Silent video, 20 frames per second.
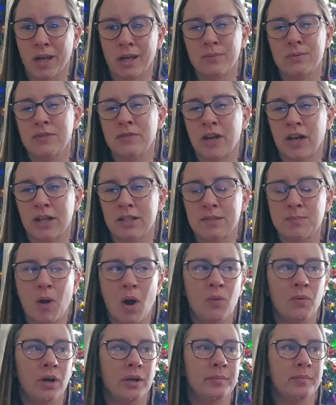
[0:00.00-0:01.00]
It was a very
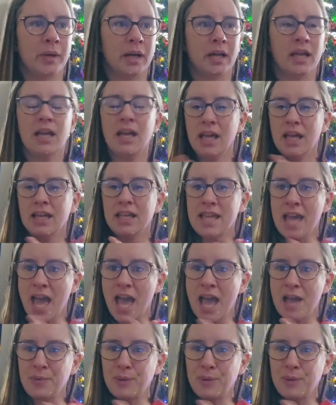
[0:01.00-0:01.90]
small one, but yay,